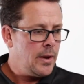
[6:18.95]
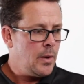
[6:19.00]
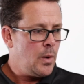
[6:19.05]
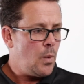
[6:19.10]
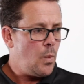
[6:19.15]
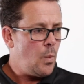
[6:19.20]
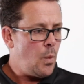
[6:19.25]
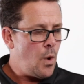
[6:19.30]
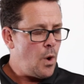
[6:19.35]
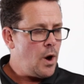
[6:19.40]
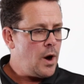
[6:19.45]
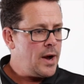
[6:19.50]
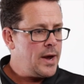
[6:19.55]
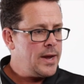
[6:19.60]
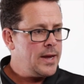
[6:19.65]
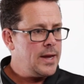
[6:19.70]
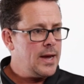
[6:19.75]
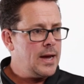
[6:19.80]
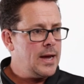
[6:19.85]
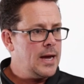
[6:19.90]

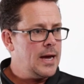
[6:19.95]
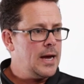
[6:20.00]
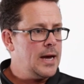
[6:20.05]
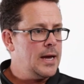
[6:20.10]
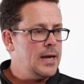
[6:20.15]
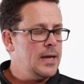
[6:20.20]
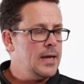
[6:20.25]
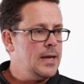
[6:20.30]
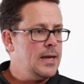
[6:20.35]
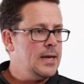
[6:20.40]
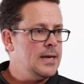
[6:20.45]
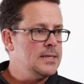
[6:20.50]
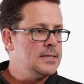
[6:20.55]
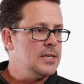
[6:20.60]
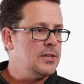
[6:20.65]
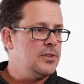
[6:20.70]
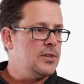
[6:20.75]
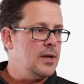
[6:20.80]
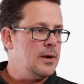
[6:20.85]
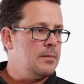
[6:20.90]
why uh, is
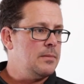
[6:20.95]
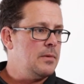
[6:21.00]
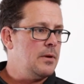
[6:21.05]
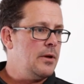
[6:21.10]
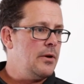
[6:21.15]
it that